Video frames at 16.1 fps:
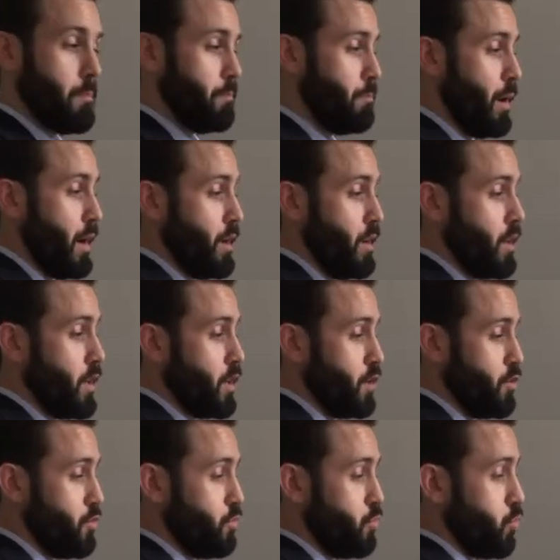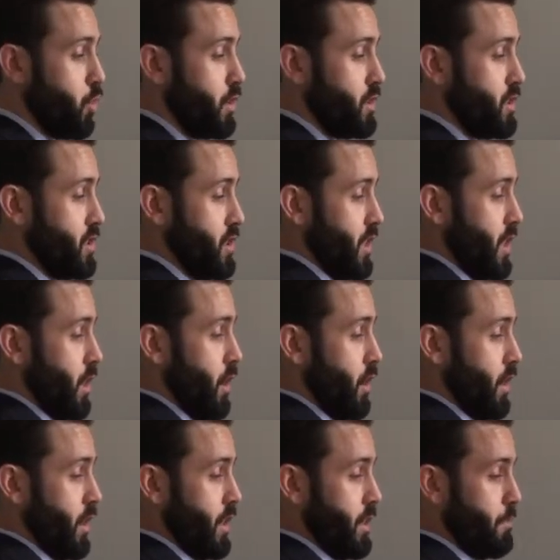but you would see
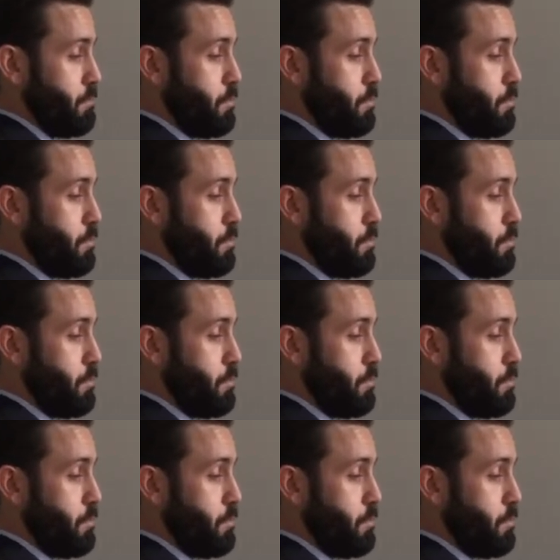on any